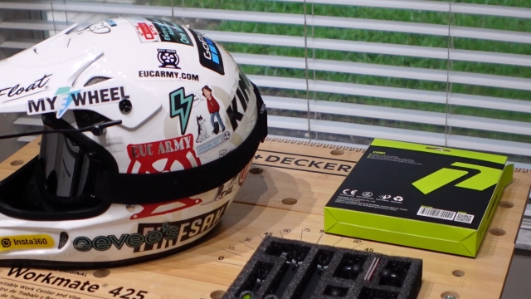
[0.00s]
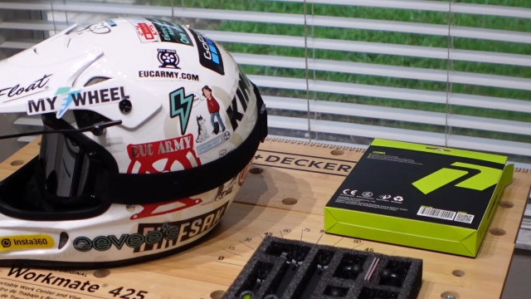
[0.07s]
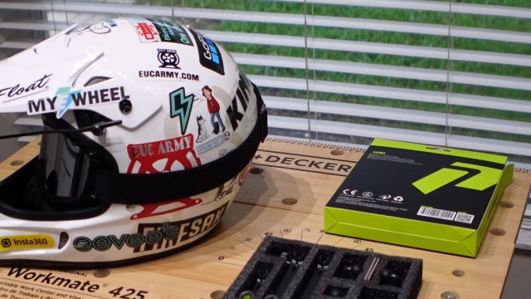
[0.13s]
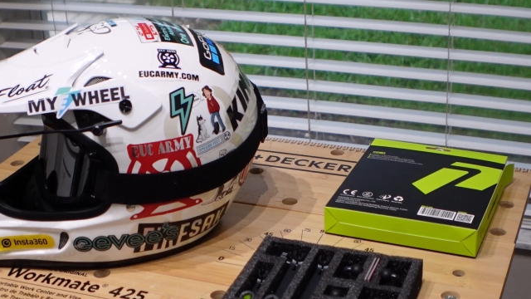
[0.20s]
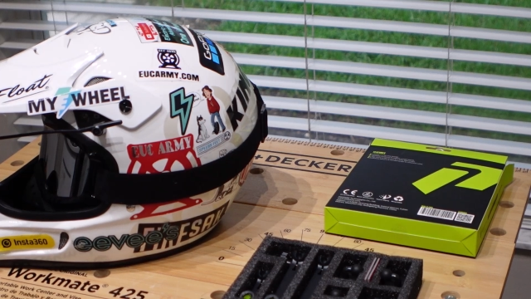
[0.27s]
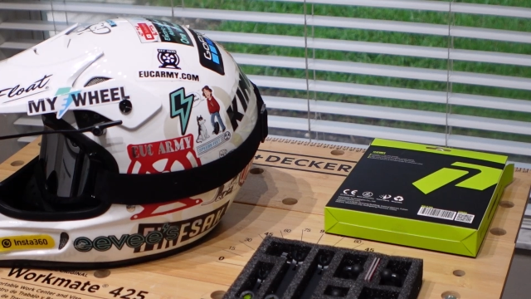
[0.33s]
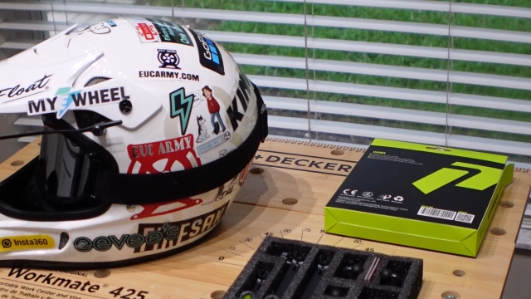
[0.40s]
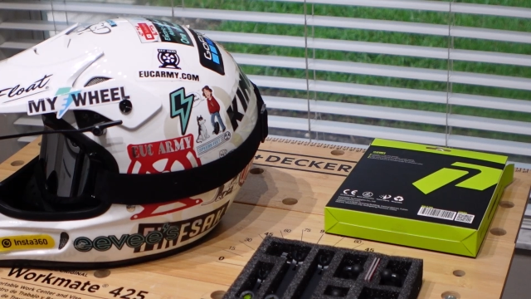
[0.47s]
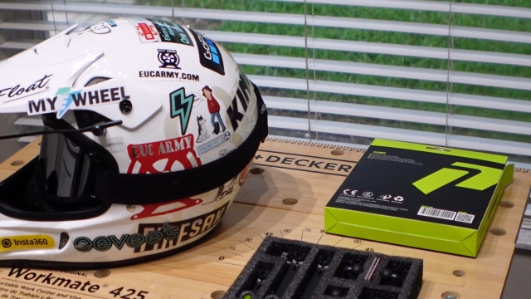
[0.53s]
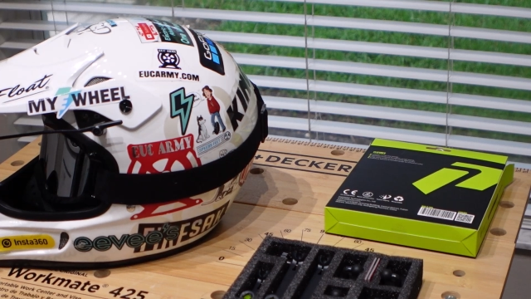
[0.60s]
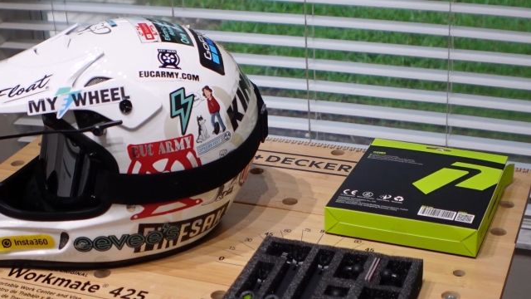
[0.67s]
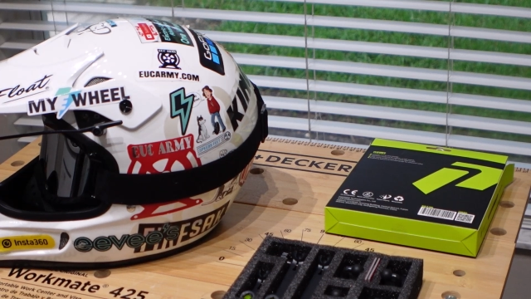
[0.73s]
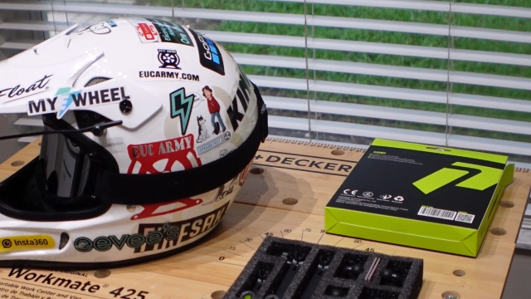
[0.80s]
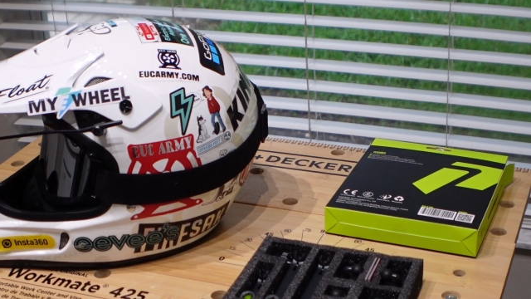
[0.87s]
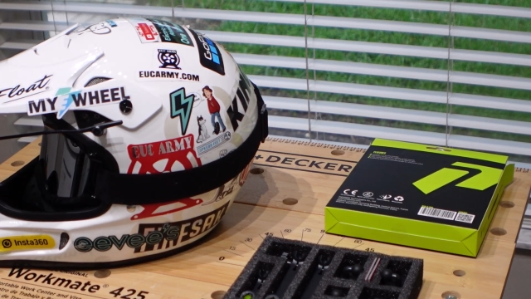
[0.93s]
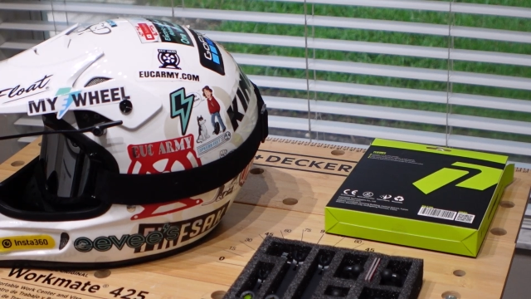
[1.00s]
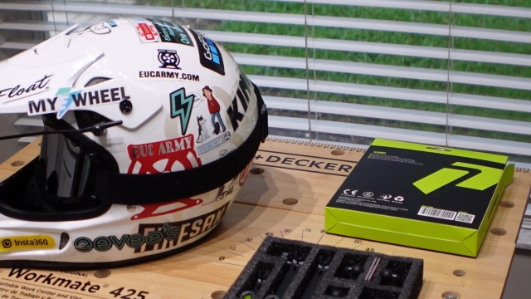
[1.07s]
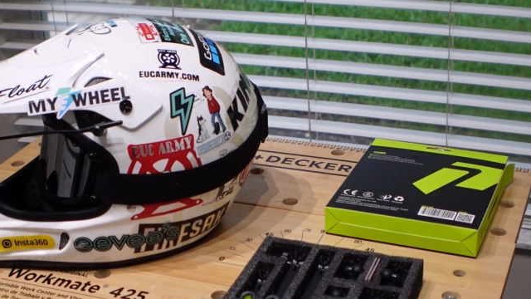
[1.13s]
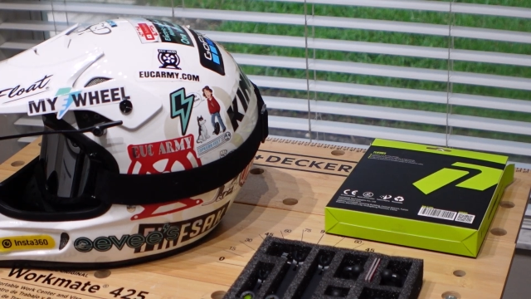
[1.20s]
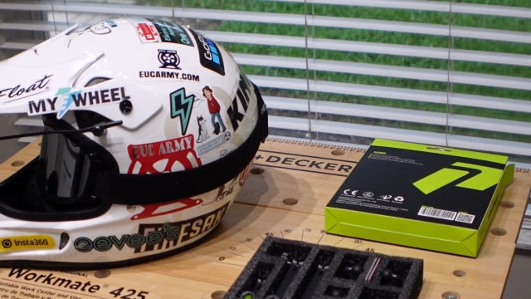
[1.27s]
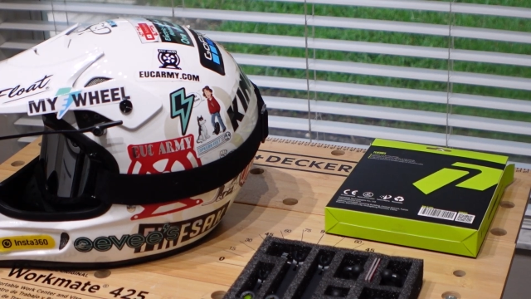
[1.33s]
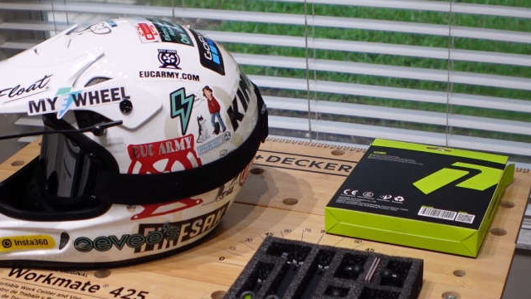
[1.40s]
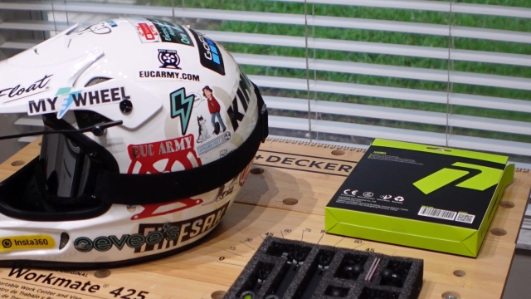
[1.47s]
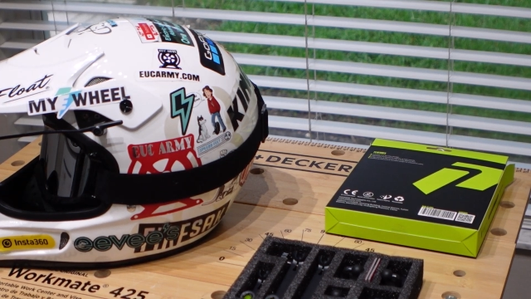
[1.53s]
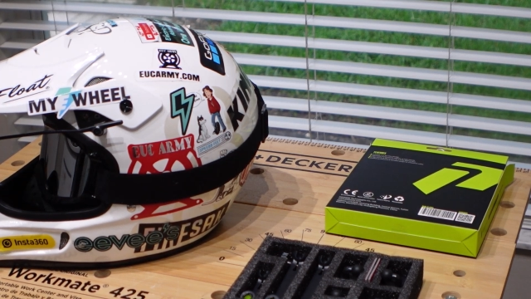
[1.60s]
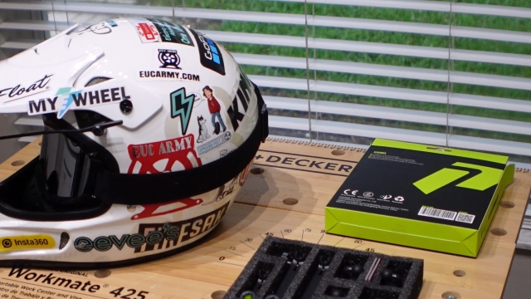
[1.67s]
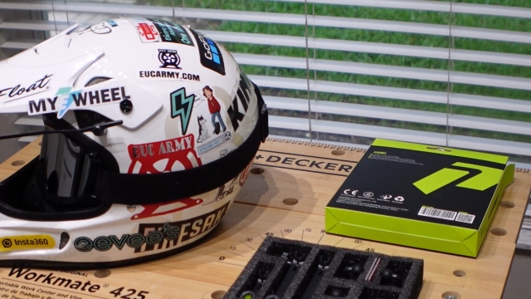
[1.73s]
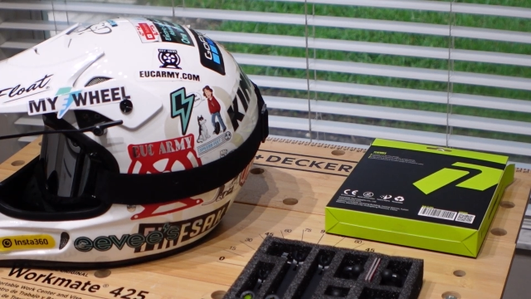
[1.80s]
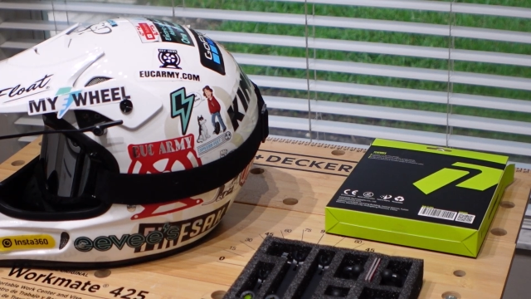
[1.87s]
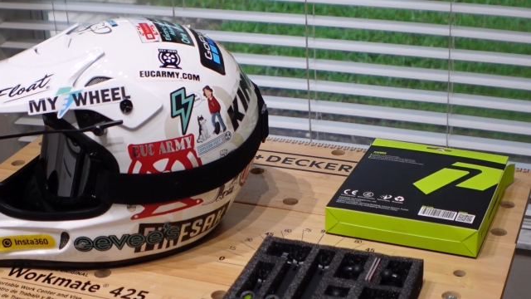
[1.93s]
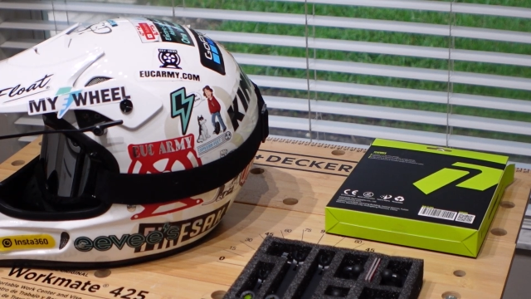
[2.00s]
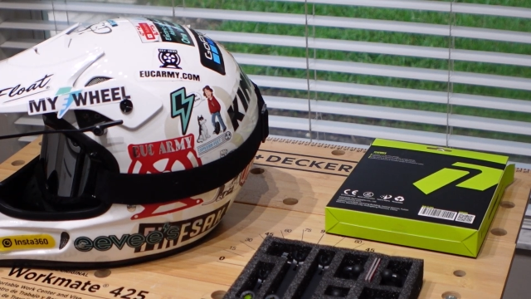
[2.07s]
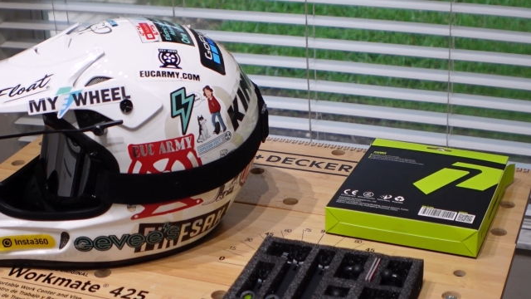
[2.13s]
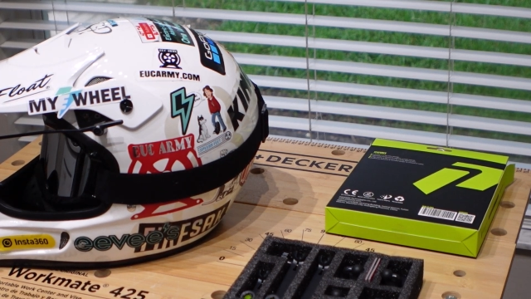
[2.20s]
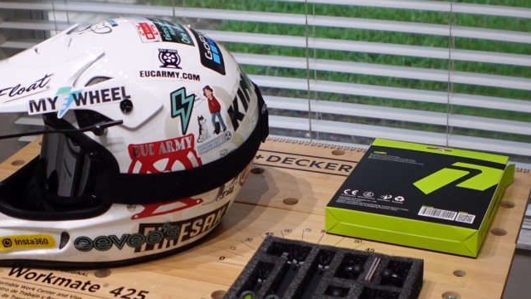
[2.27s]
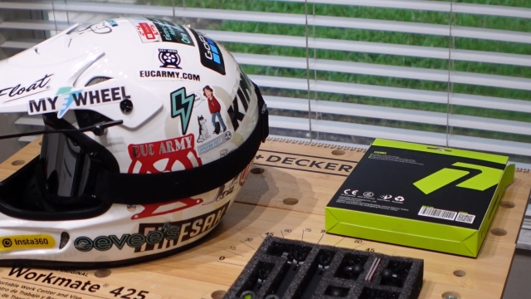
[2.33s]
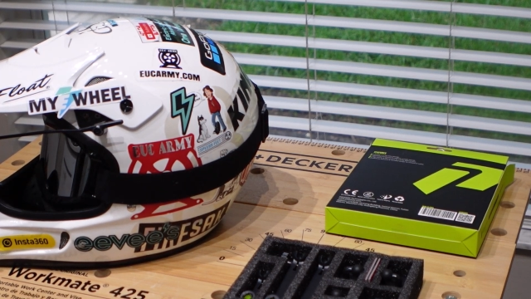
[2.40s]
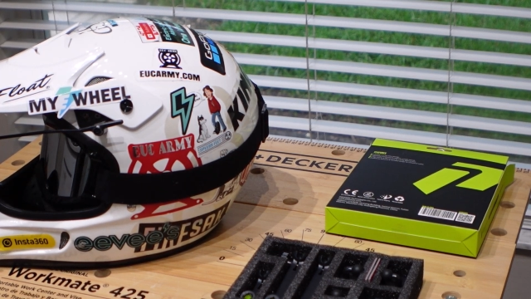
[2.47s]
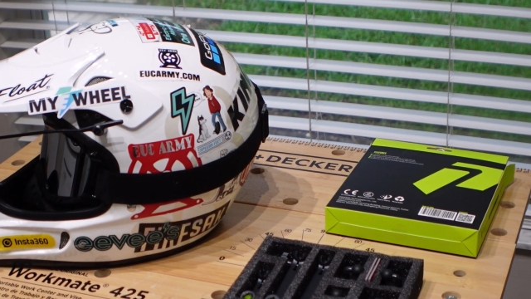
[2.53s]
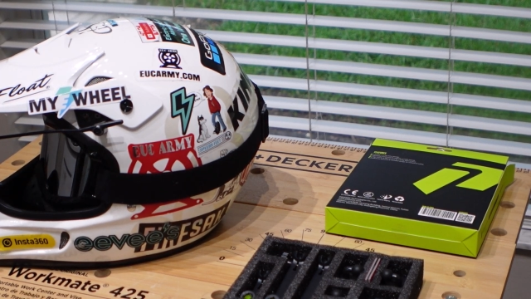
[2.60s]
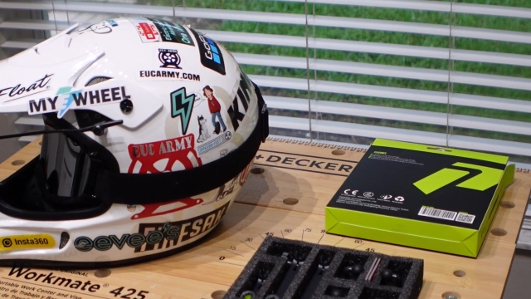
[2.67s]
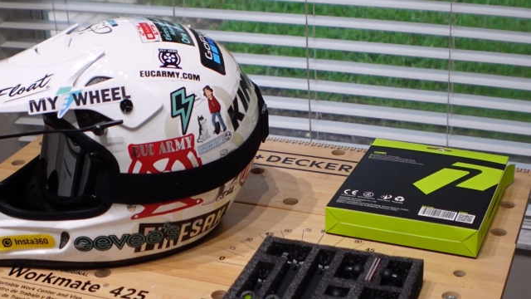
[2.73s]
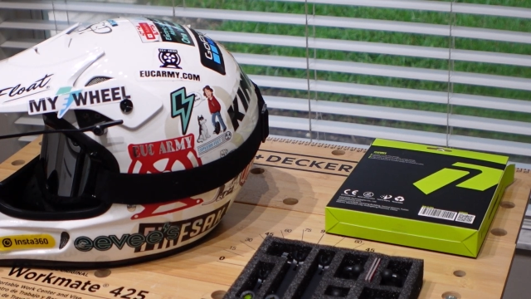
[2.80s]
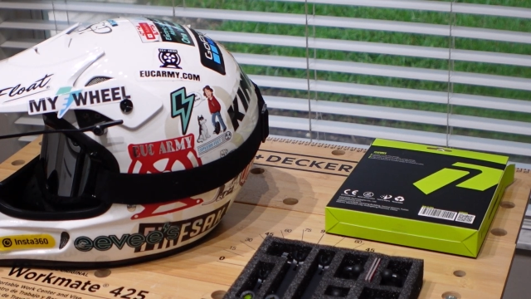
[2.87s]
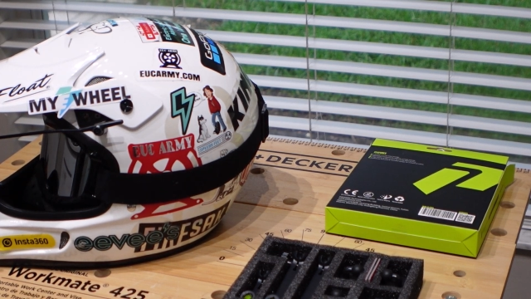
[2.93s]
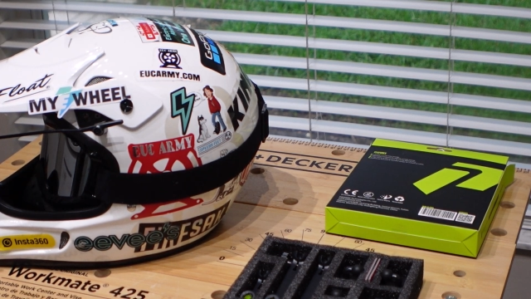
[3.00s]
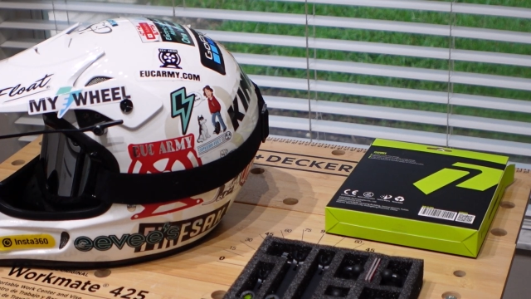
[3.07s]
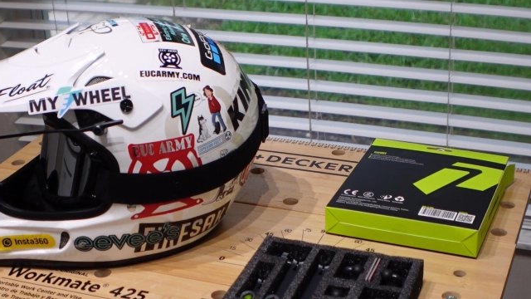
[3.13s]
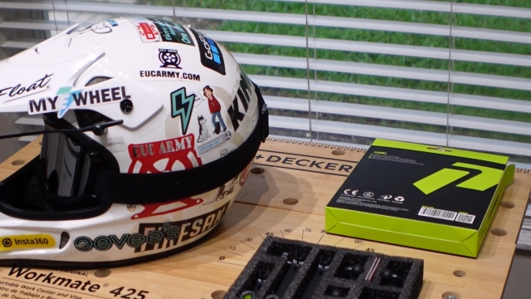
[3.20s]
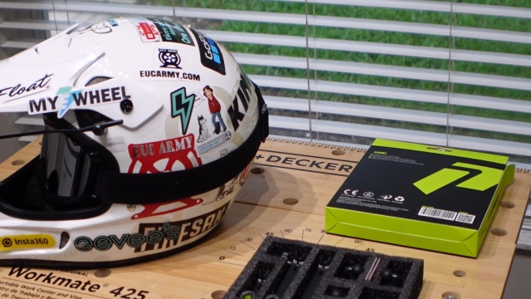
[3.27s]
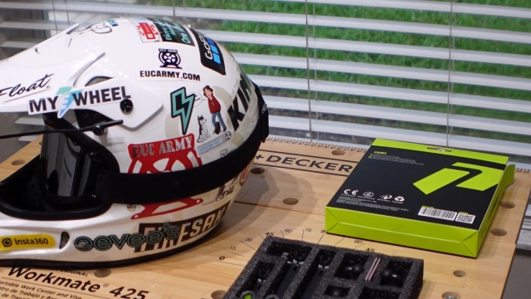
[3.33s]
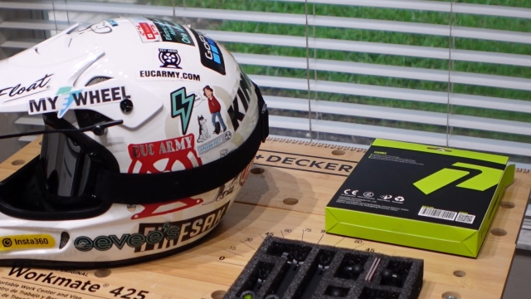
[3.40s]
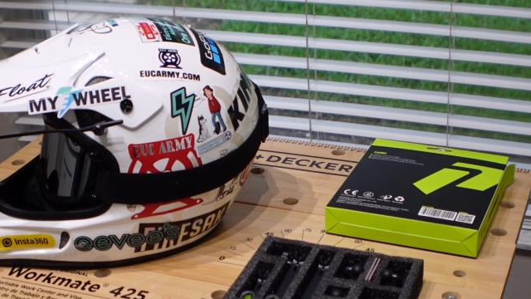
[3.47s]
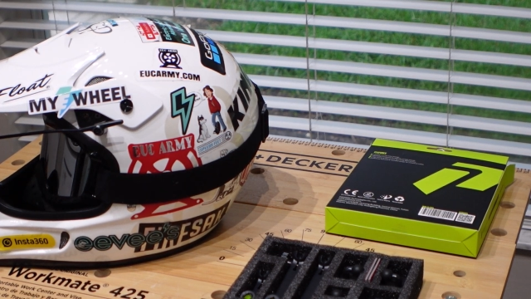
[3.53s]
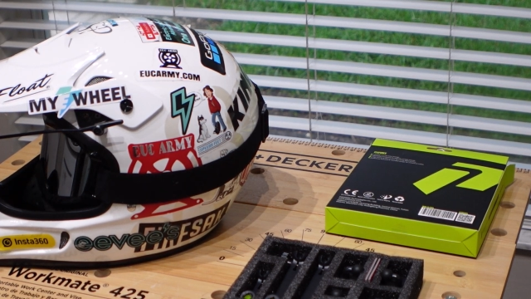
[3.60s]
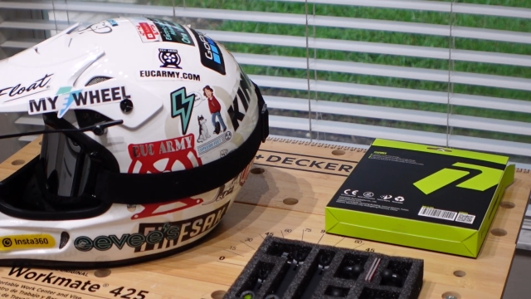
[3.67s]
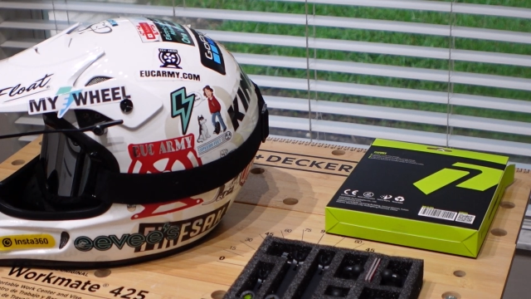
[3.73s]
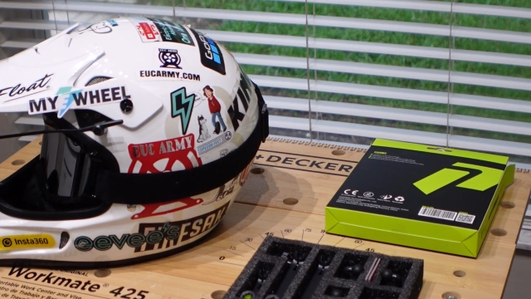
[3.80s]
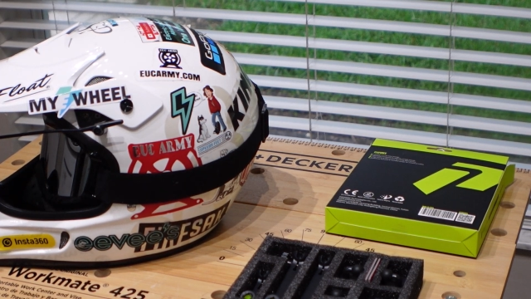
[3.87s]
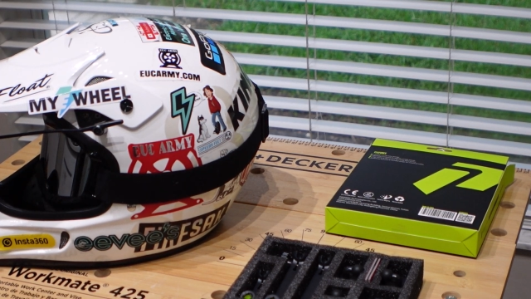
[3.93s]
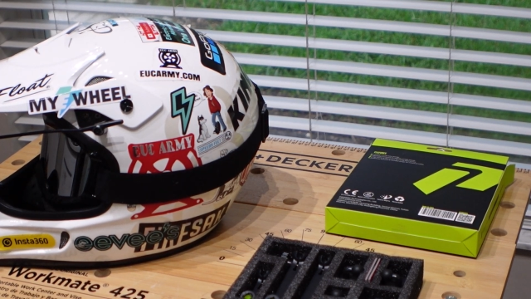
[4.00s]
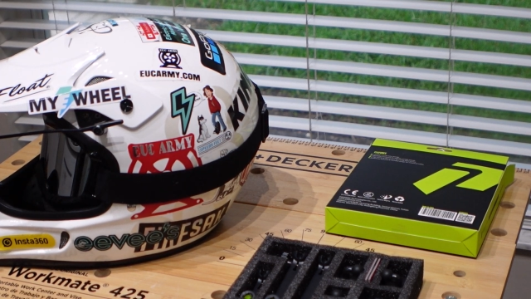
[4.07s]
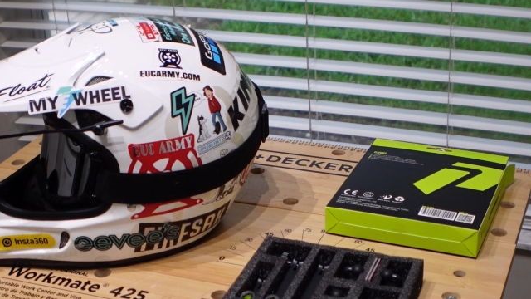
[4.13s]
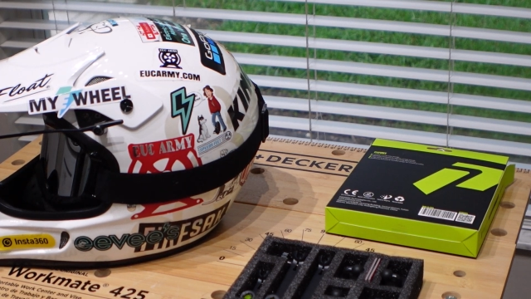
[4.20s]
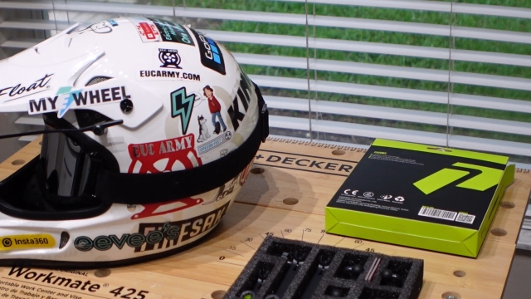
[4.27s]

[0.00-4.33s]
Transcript: Nobody's mouth can be seen.